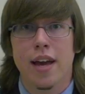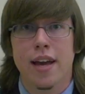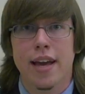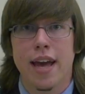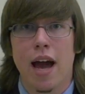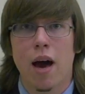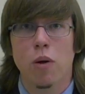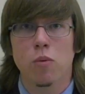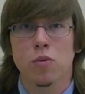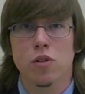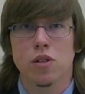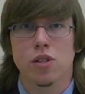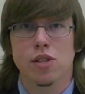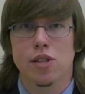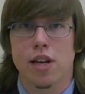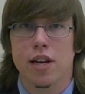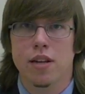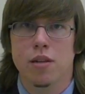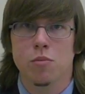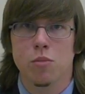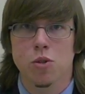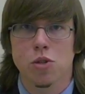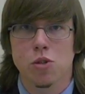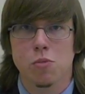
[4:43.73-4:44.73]
Countless
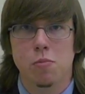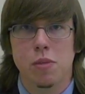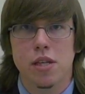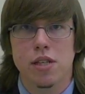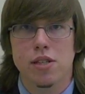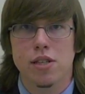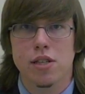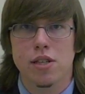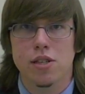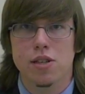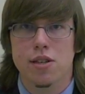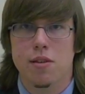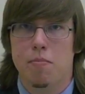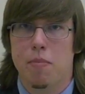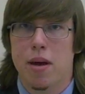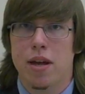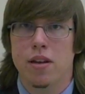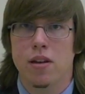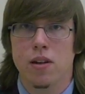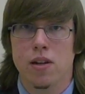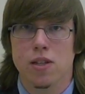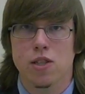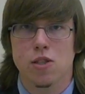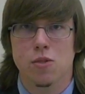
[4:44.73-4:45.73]
animal species
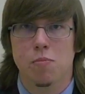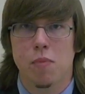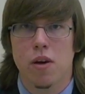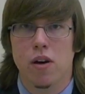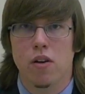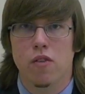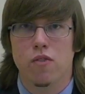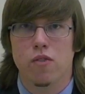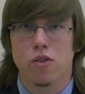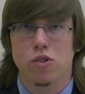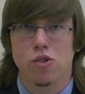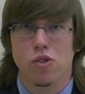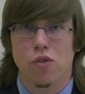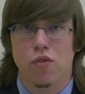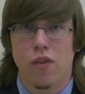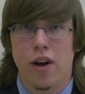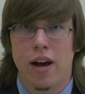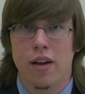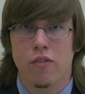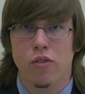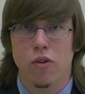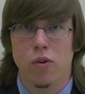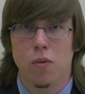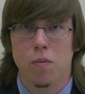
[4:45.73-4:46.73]
depend on smell for
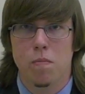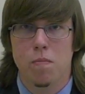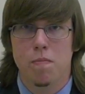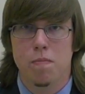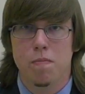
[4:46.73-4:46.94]
survival.